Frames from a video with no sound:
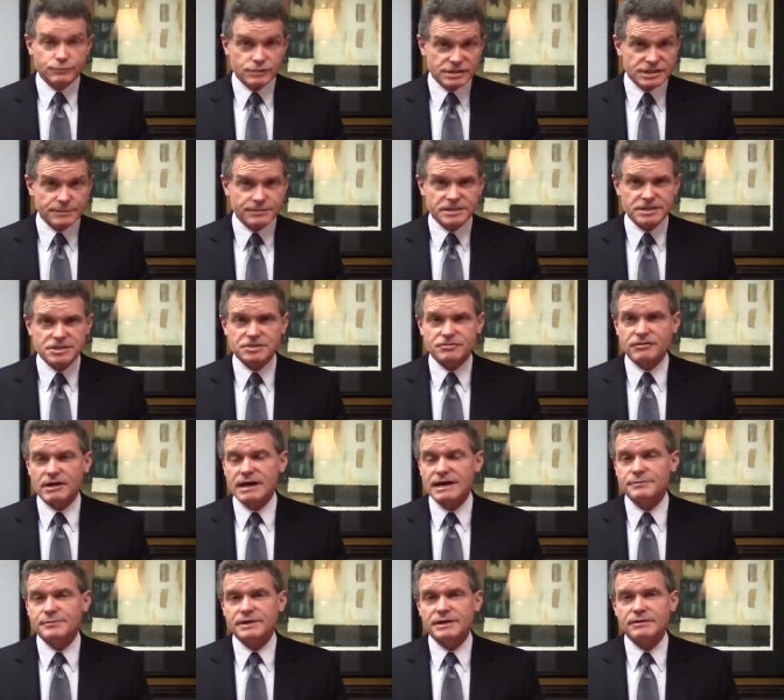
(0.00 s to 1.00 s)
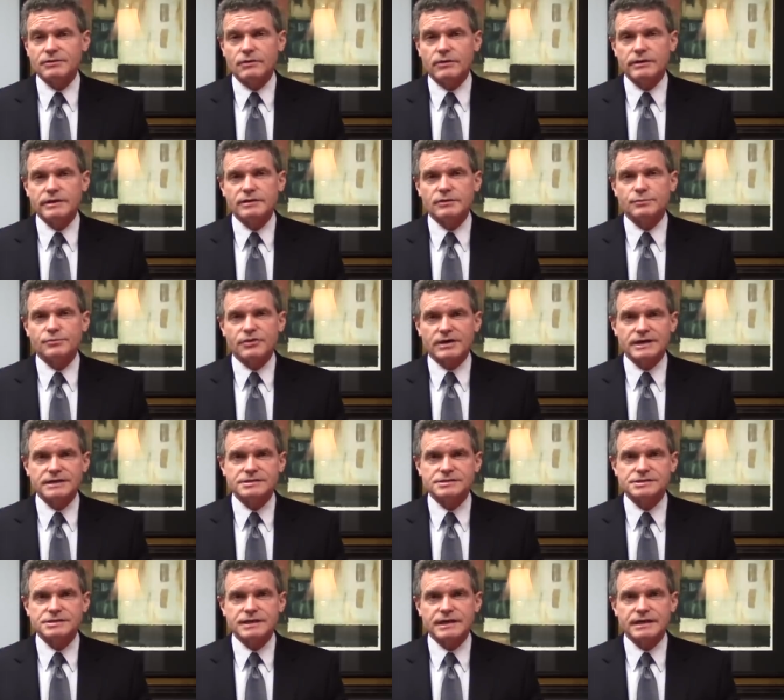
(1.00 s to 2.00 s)
precipitous drop in oil
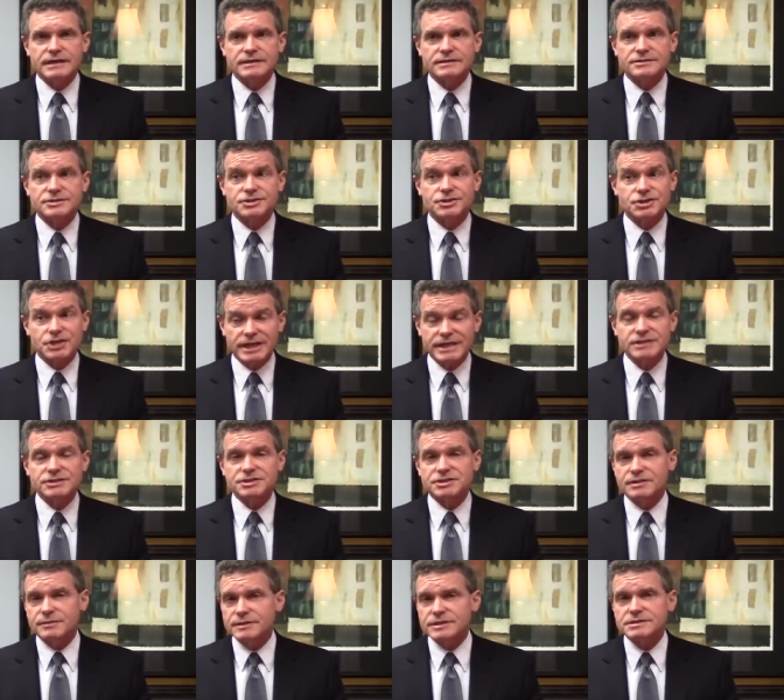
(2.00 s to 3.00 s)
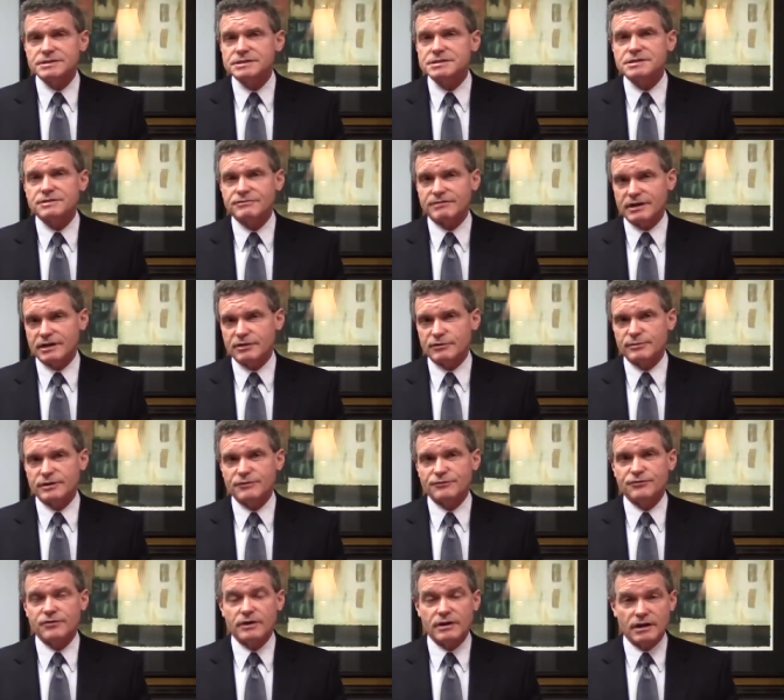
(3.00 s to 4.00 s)
price has changed the business
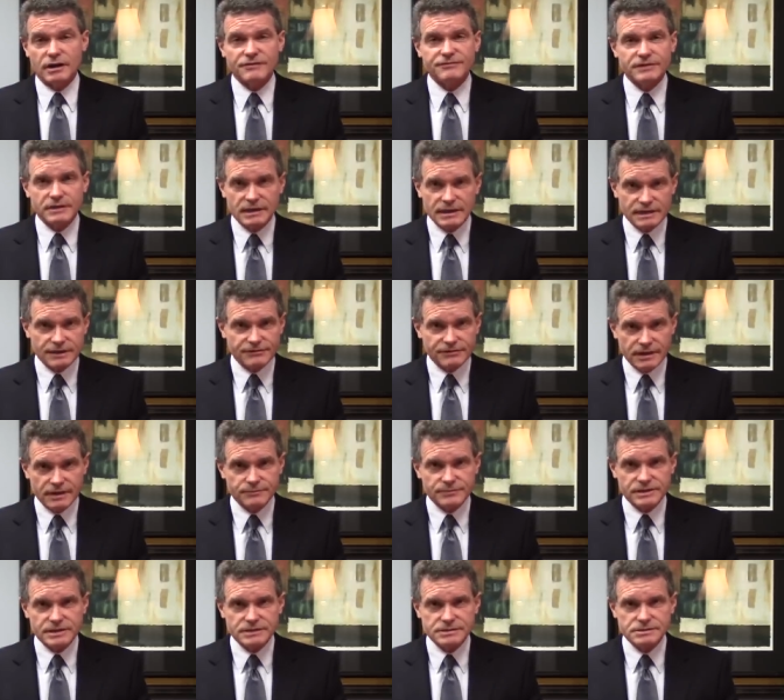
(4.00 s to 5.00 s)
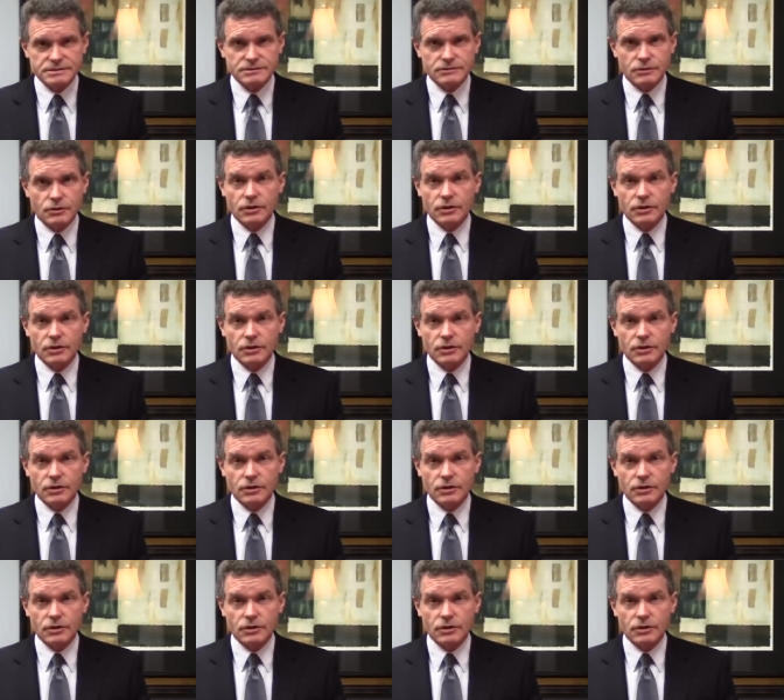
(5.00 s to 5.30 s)
environment for an awful lot of companies.